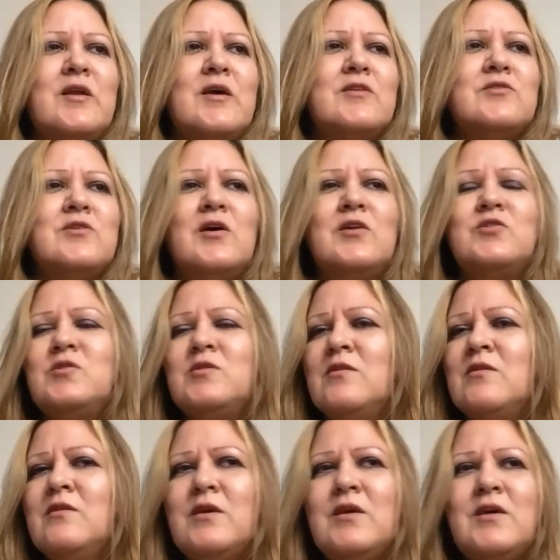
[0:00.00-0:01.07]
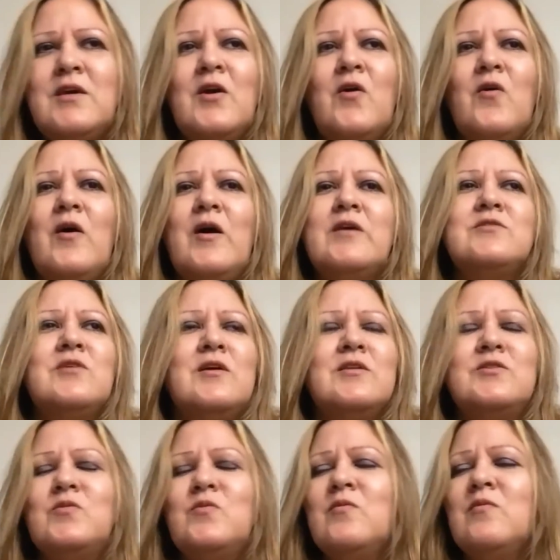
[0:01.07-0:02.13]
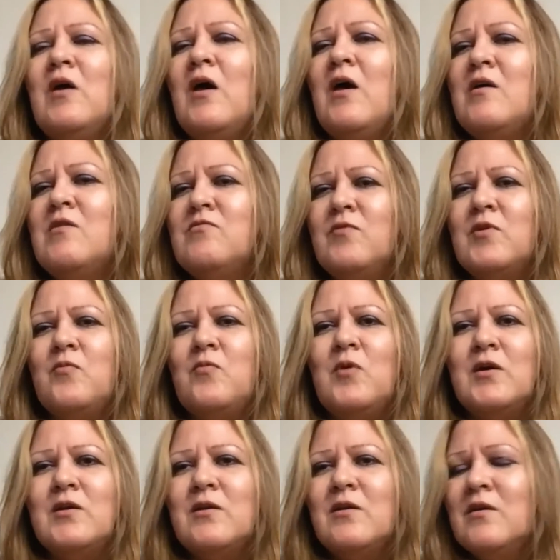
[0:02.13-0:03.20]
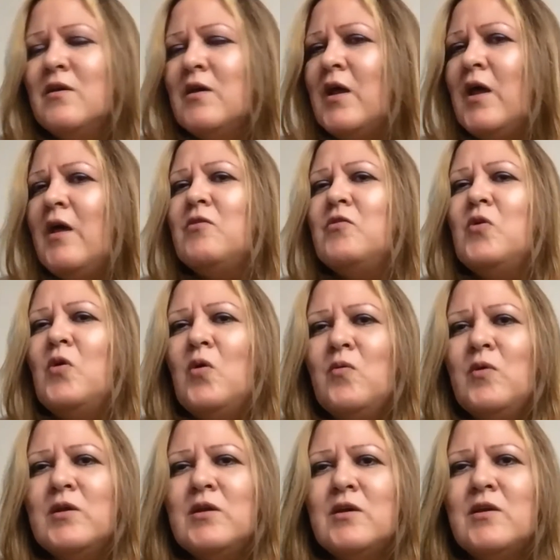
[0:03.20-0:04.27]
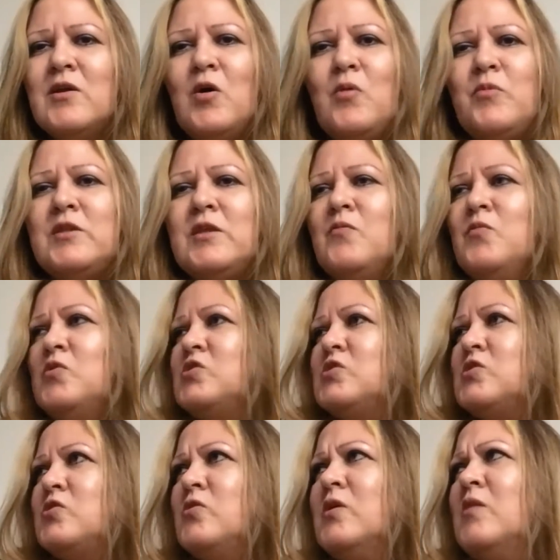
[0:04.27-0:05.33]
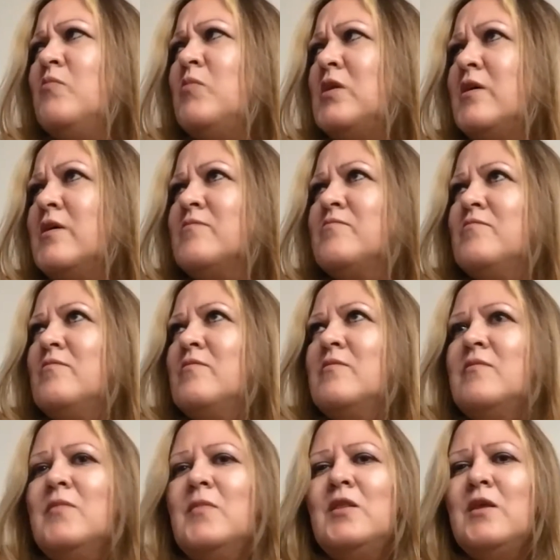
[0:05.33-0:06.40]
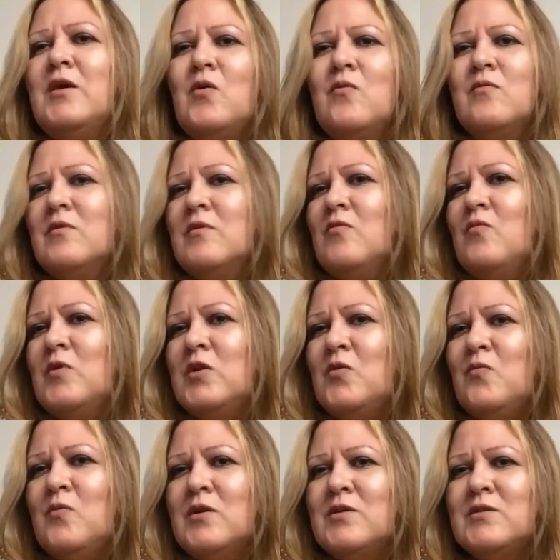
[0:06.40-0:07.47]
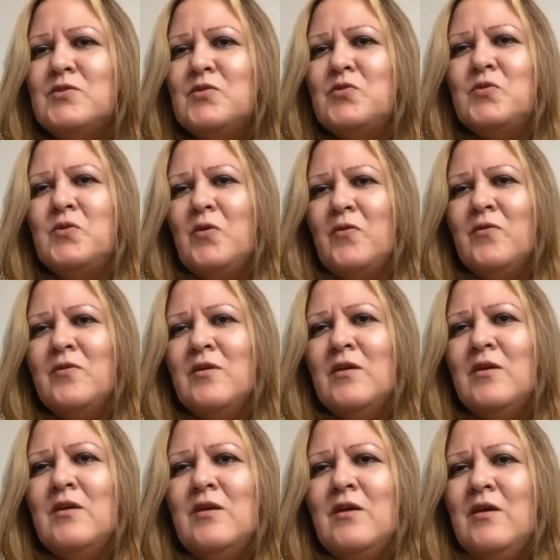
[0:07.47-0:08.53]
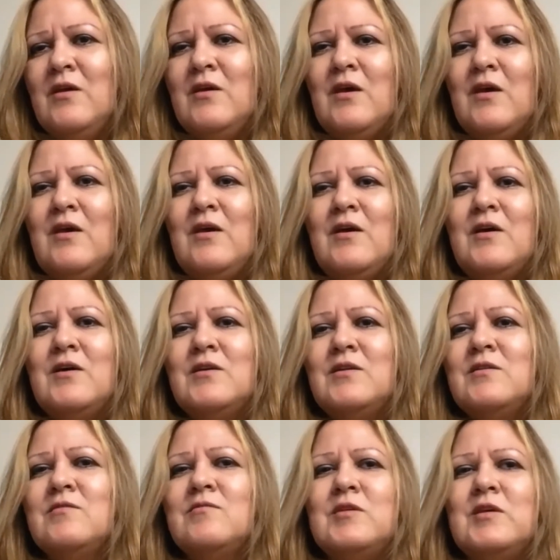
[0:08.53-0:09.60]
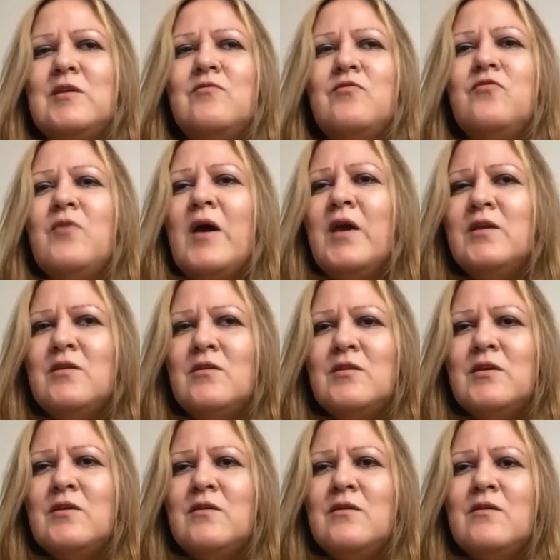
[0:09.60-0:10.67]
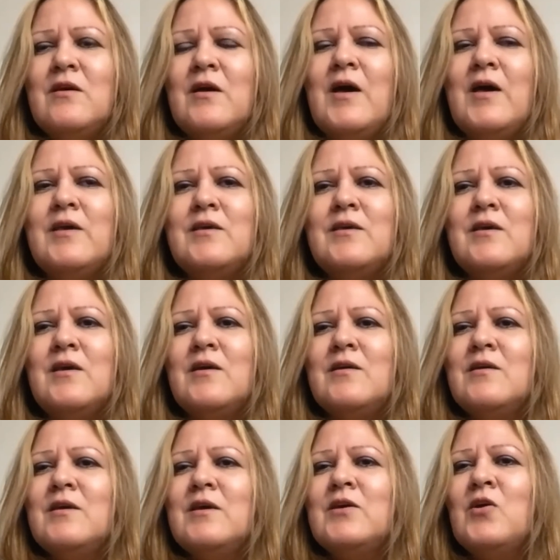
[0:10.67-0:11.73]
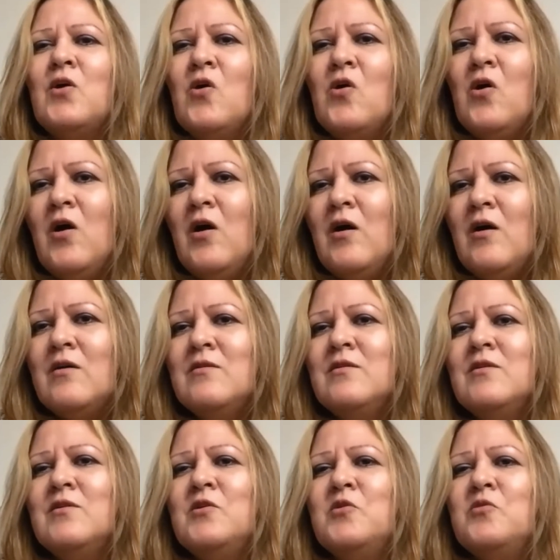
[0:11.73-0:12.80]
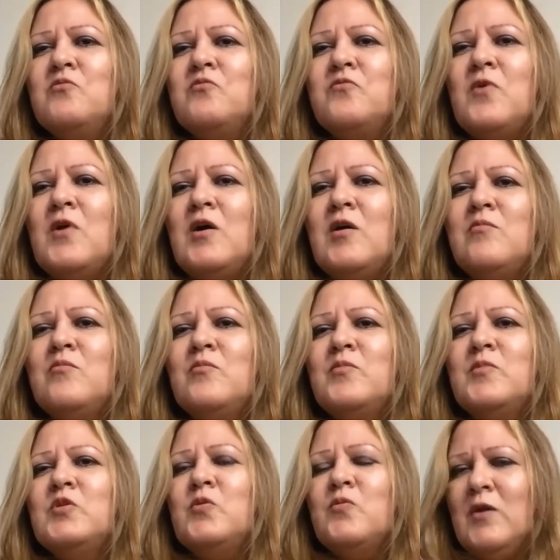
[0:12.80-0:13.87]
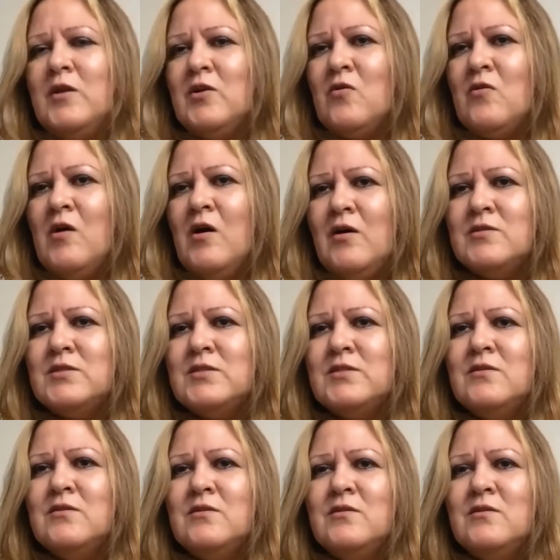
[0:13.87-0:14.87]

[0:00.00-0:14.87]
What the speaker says: I talked to legal. I talked to everyone, and no one can help me. They would just look at me like, what do you want us to do? And then finally, I get a call from the Red Cross.